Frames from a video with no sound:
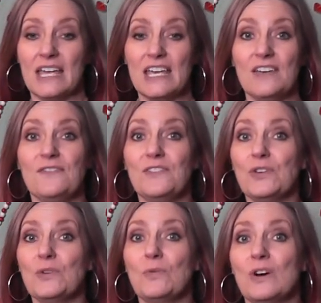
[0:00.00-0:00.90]
If
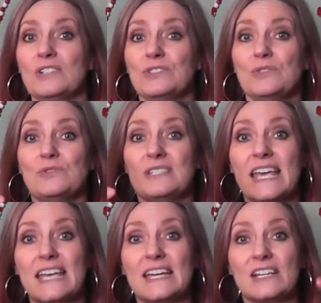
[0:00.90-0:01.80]
you want to
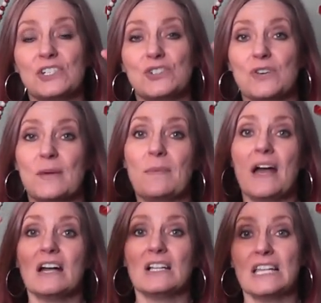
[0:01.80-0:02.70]
take a trip,
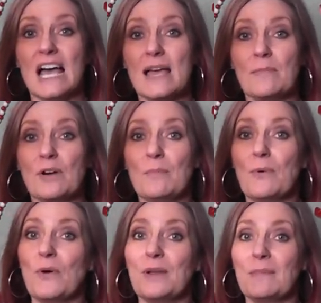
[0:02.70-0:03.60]
climb
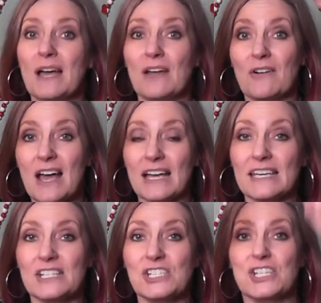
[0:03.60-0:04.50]
aboard my
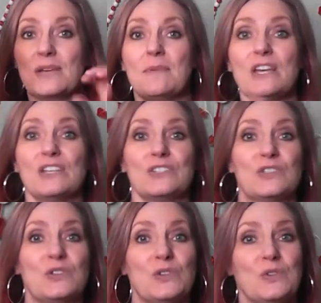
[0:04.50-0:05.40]
rocket ship.
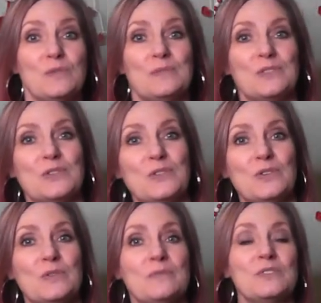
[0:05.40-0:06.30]
Zoom,
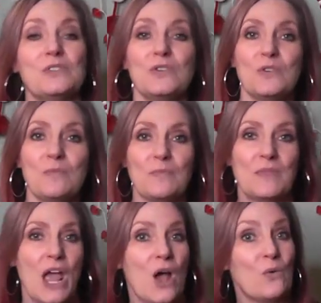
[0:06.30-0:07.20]
zoom, zoom.
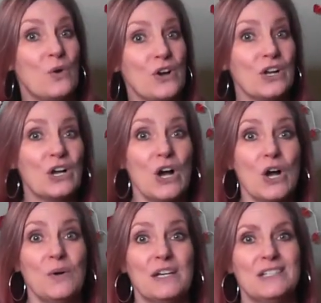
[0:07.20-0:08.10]
We're
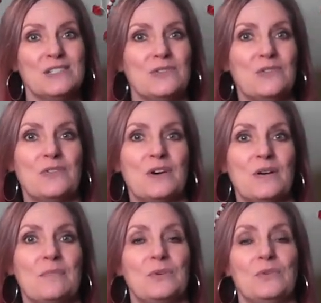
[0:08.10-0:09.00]
going to
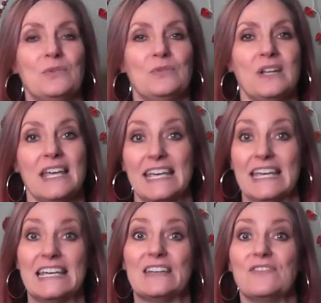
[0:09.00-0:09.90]
the moon
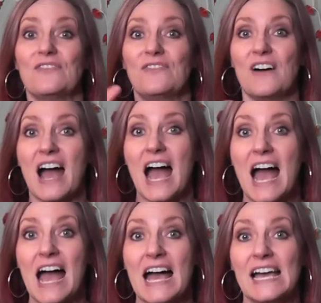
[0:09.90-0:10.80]
in
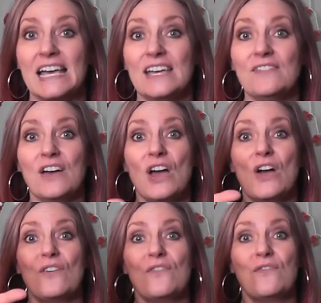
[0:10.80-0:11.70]
five,
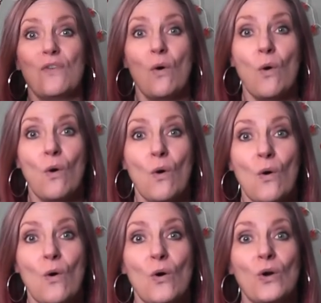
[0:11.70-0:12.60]

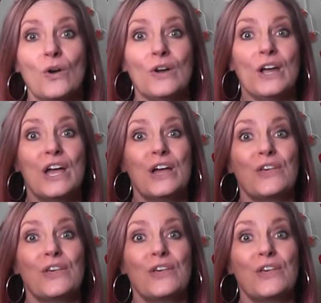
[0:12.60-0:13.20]
four,